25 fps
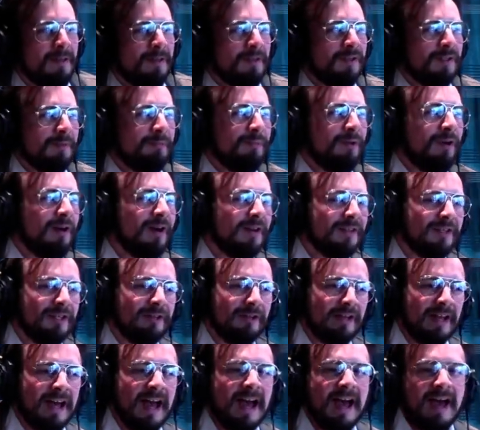There's a party
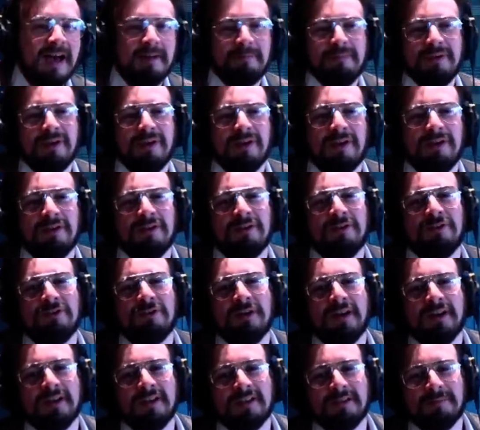going to happen.
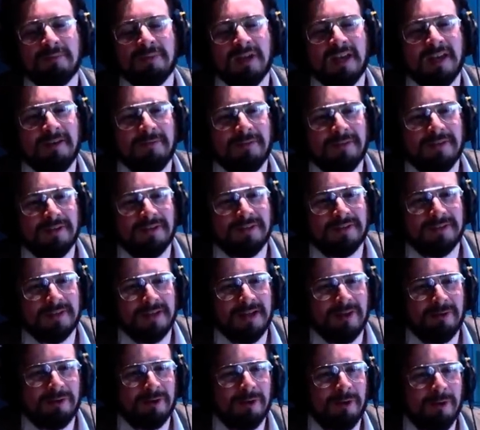Do I need to pay for this
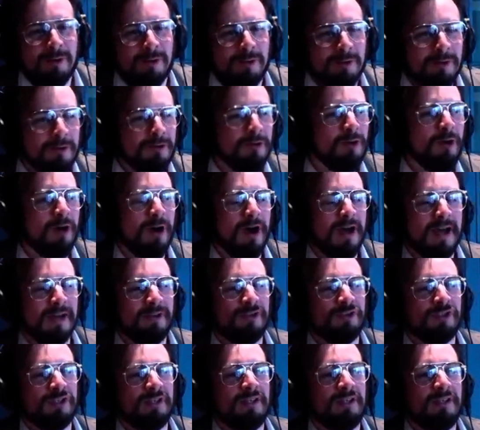alcohol or not?
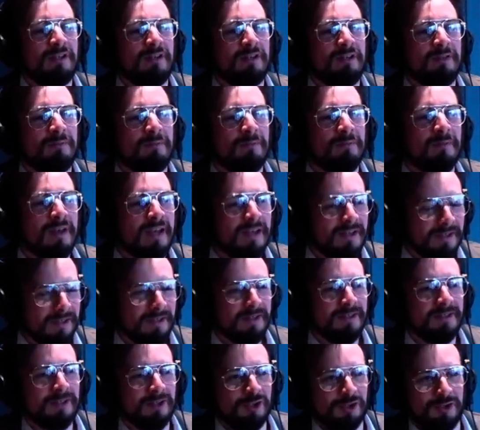And she makes a
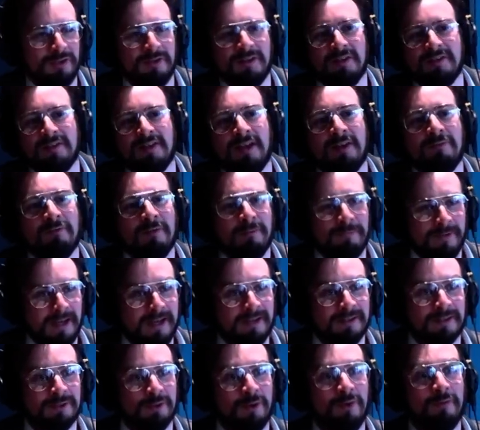decision that's then
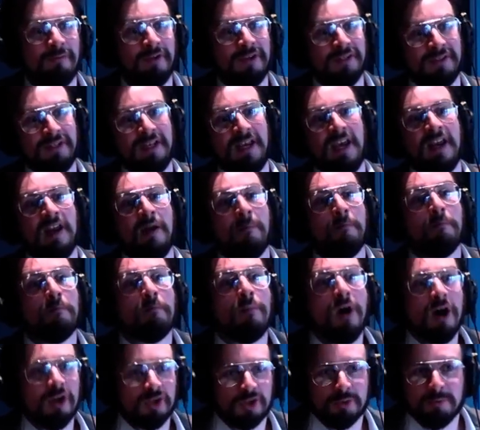reflected, obviously, in a
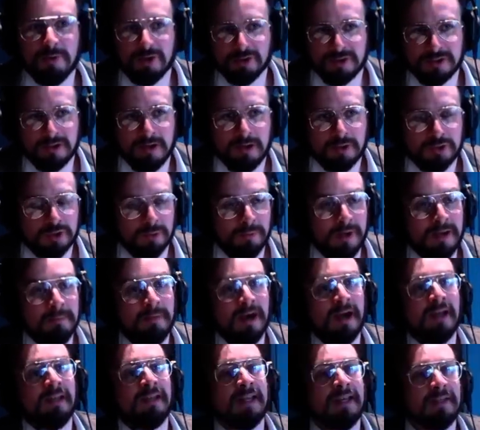much, much larger way
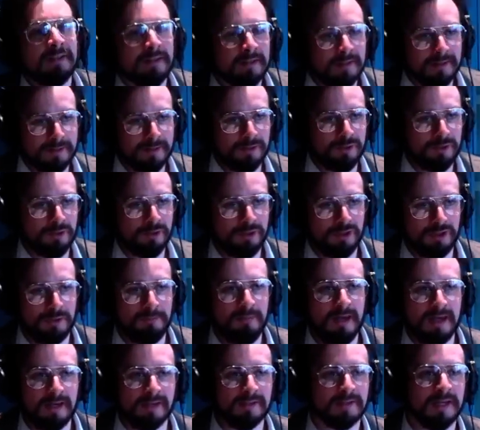by a later decision that she
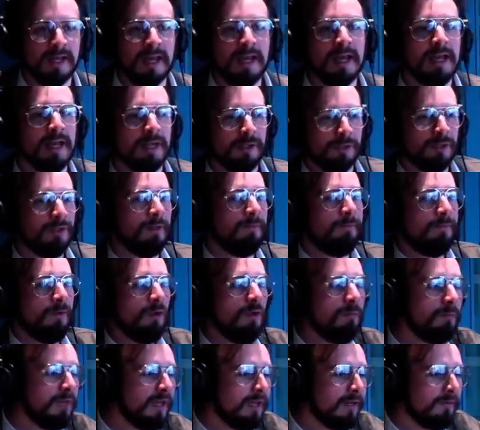makes. So the
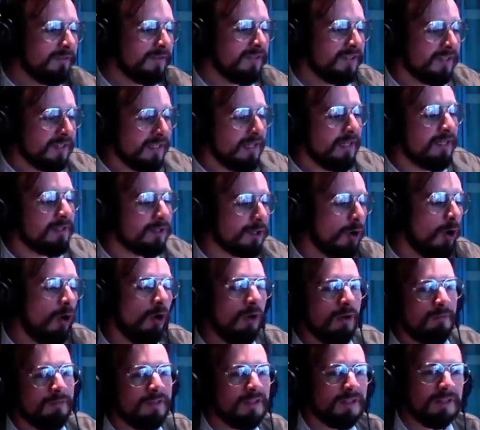film kind of seeds
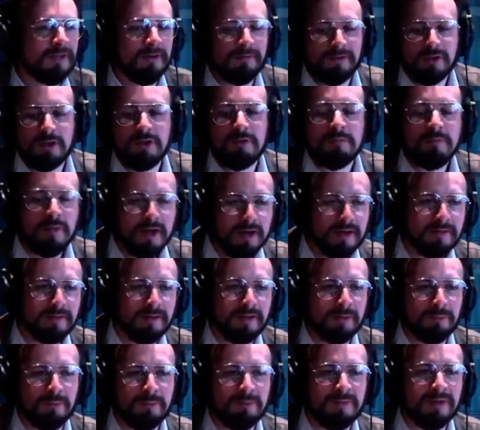all of the stuff that you might
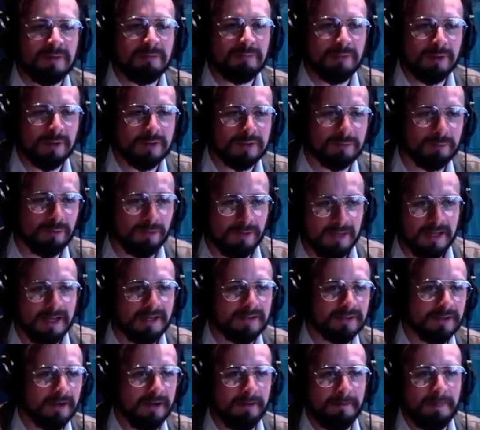think would be implausible
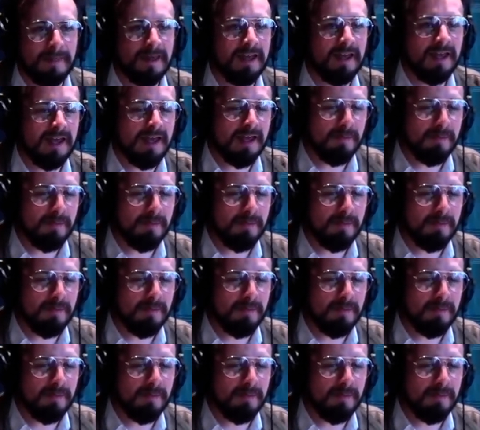later.